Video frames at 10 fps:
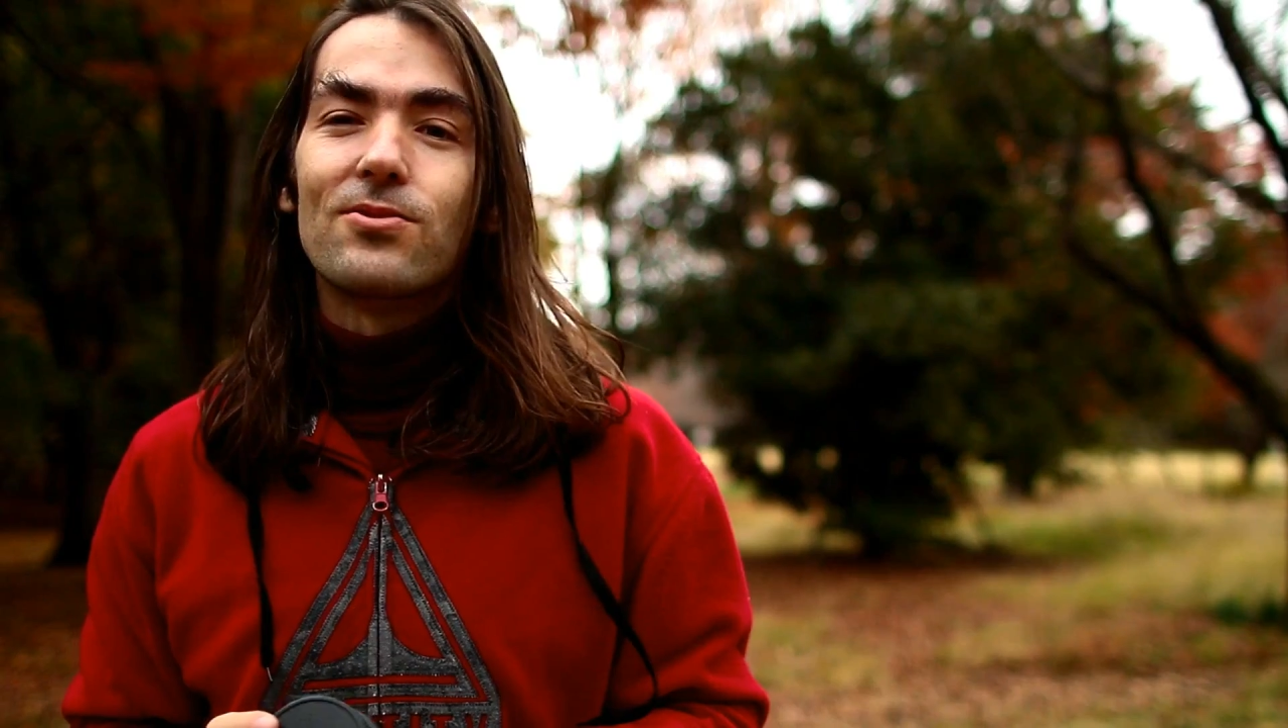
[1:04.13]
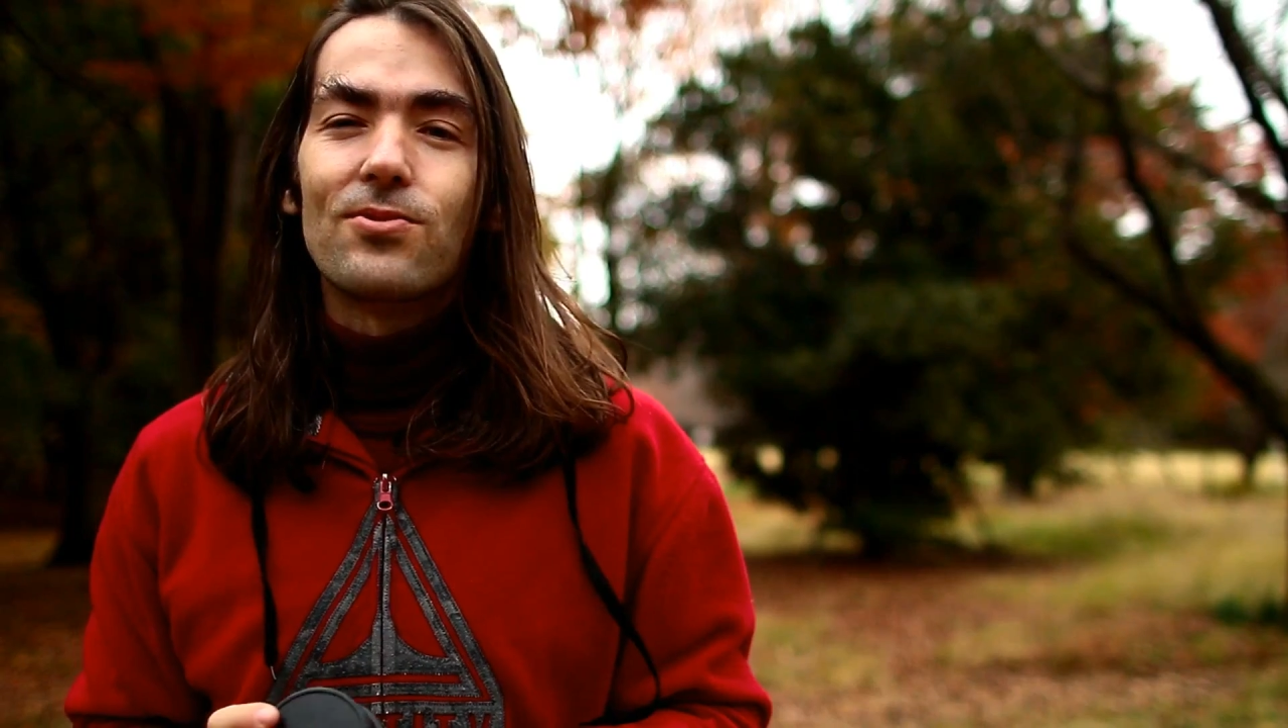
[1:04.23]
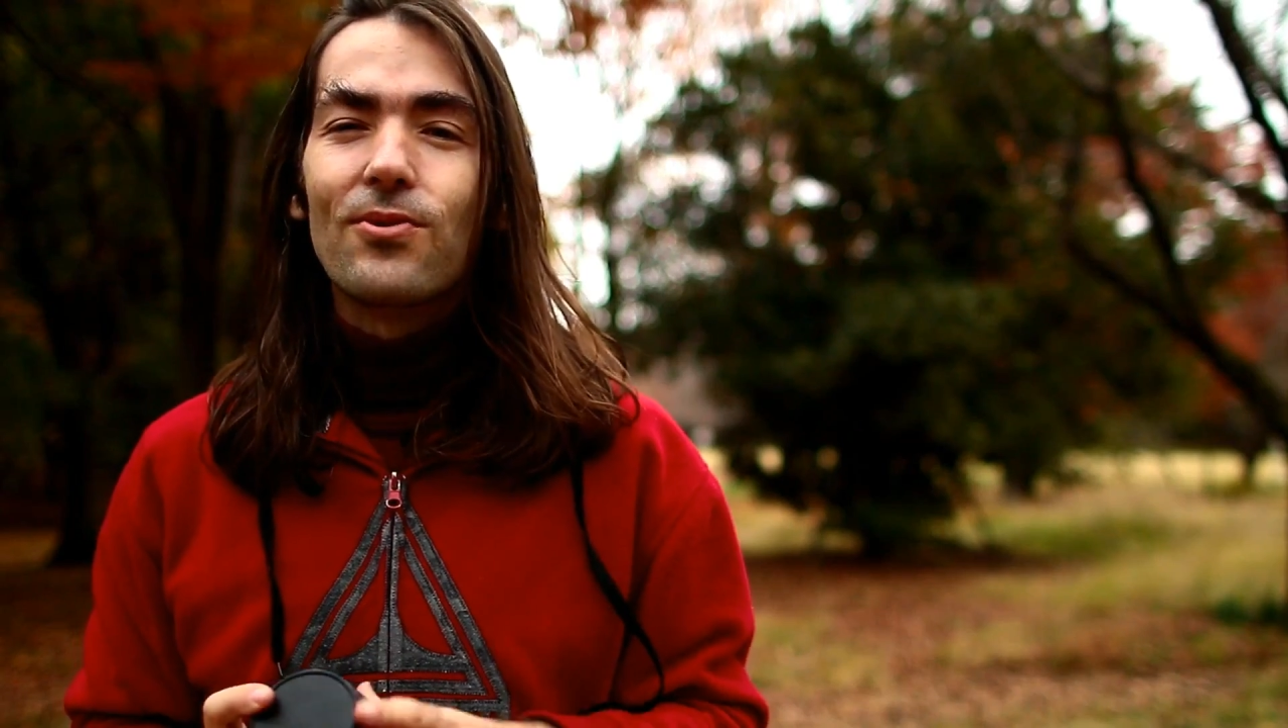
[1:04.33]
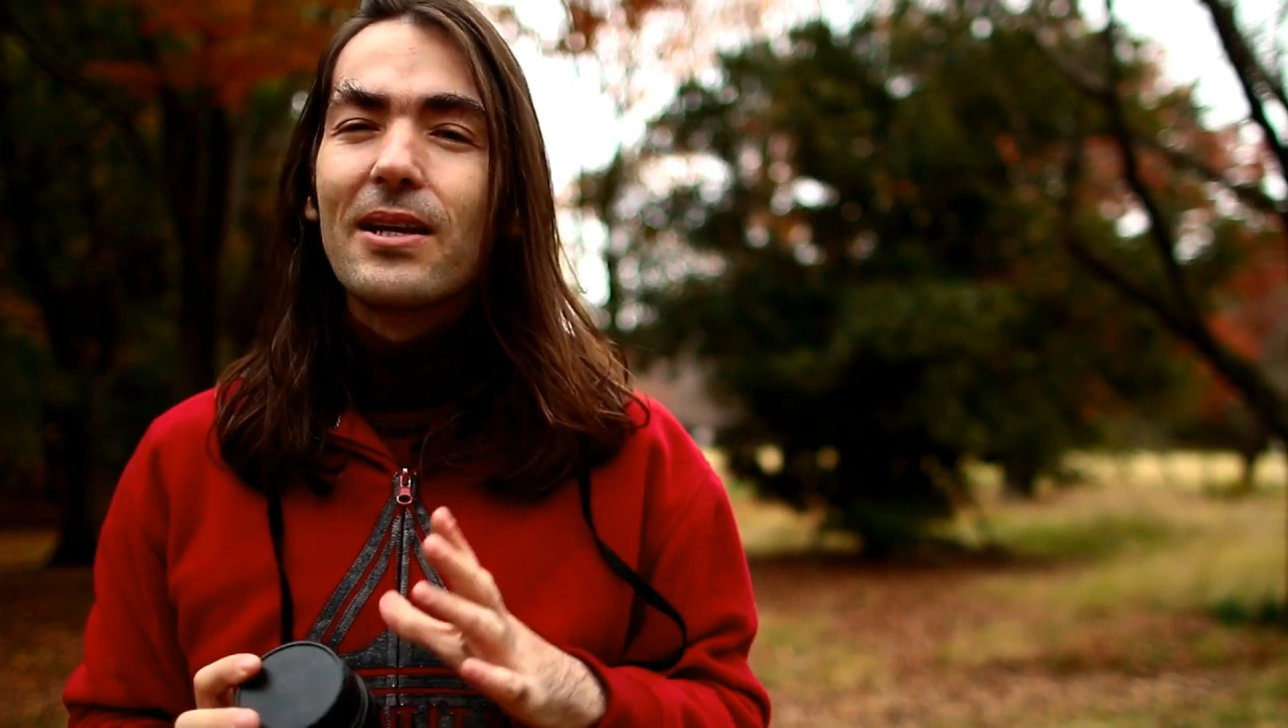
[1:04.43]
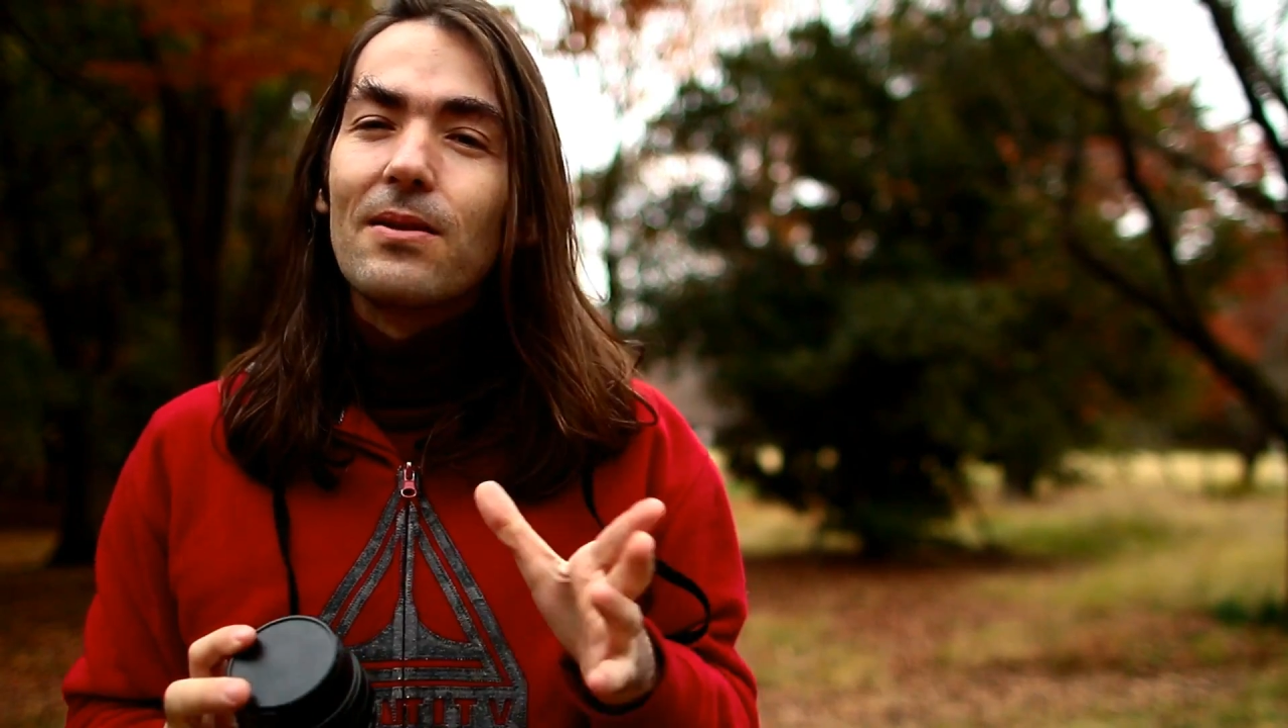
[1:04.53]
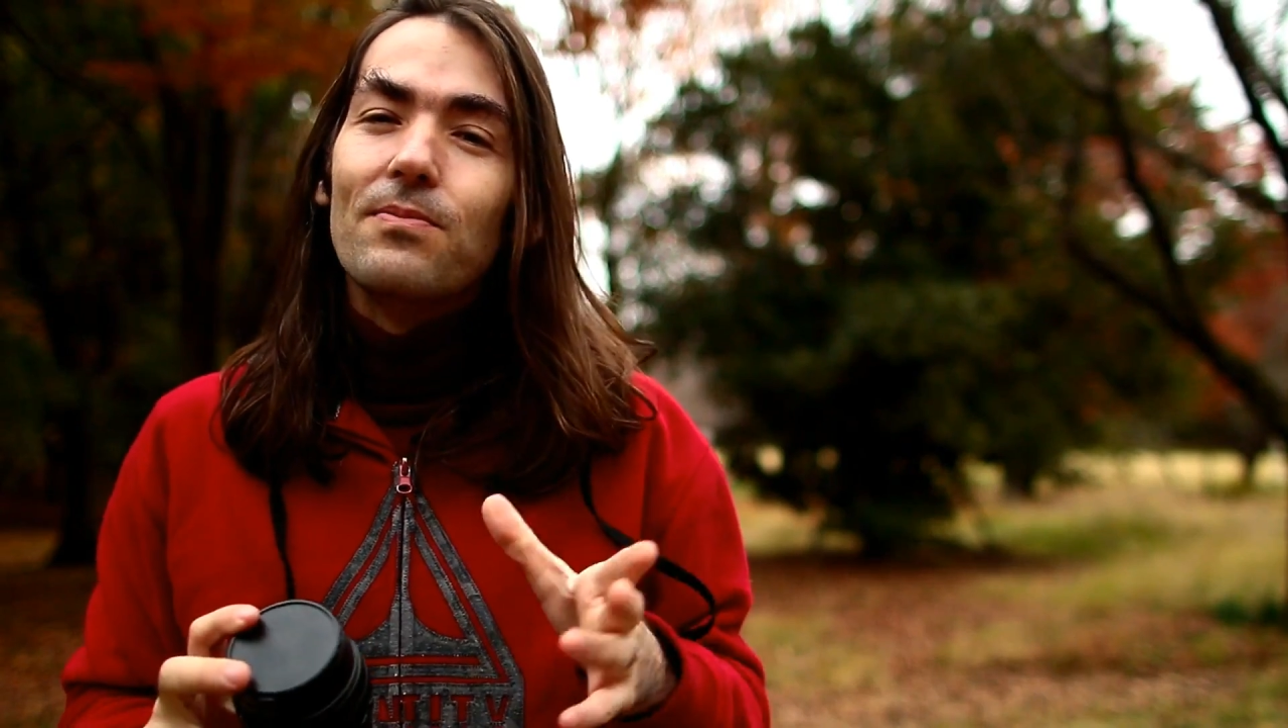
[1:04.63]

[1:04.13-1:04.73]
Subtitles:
It's really